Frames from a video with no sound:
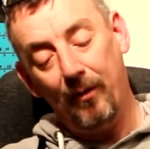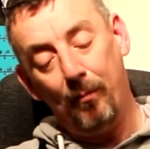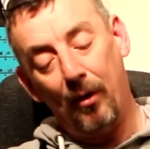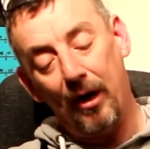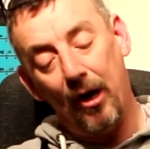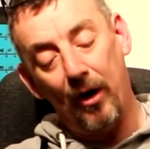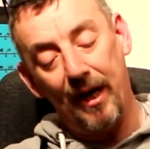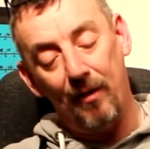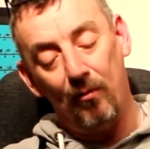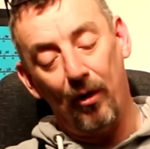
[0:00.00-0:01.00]
buy a
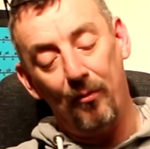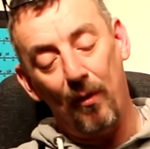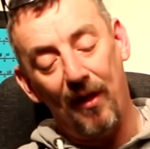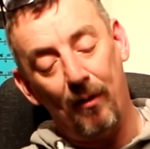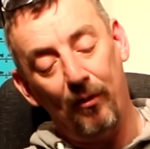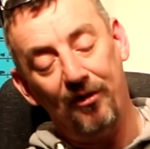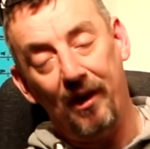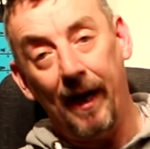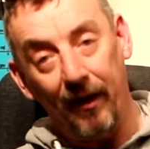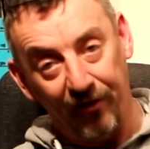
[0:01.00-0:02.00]
high-end rod without
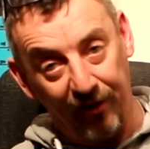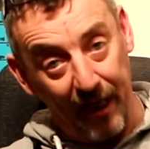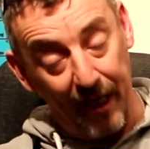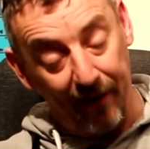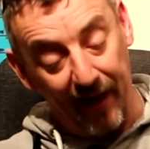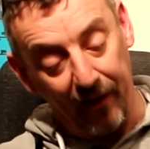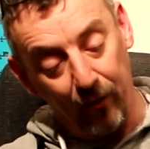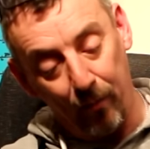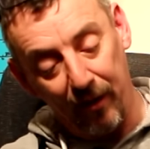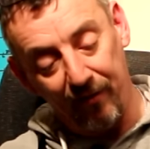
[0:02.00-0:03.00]
seeing that
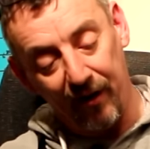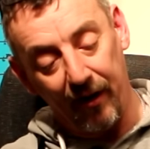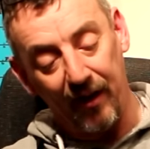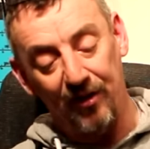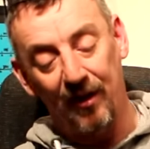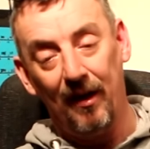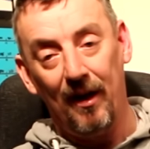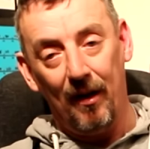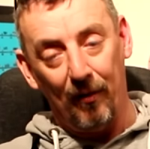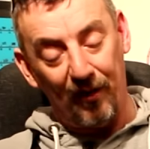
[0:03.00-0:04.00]
little bit of varnish.
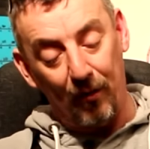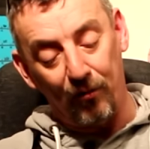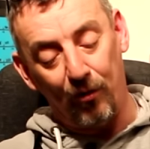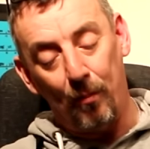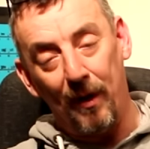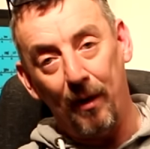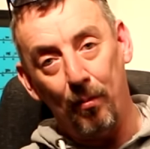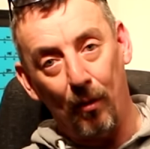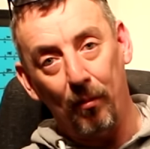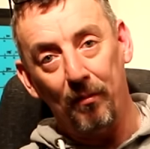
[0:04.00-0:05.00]
So that'll stop any
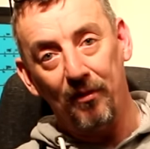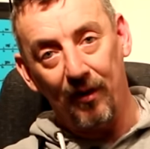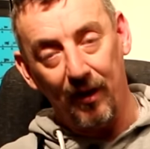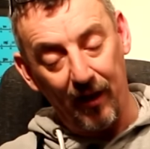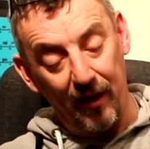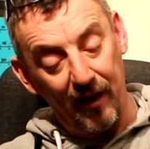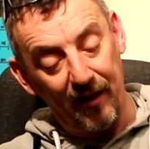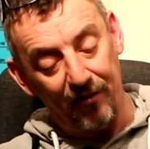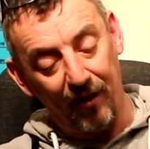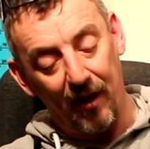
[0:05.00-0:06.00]
problems in
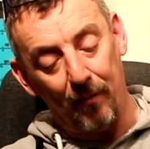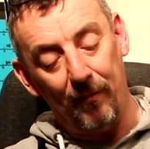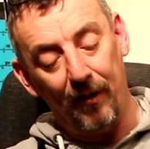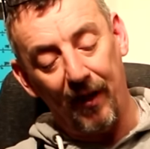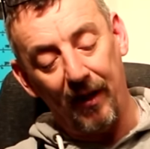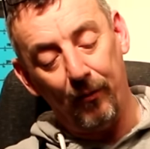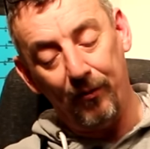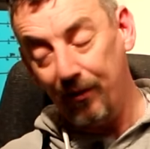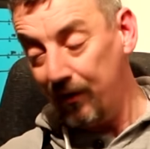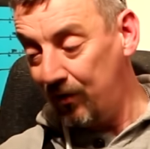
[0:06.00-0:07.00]
years to come, that
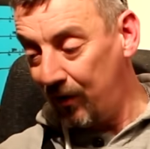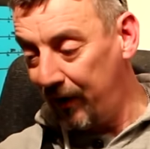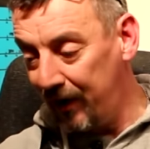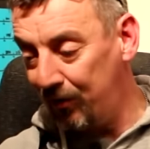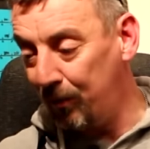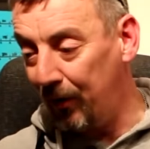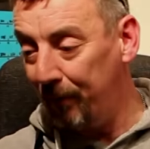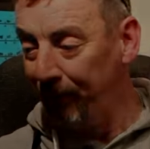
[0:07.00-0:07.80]
little tiny spot.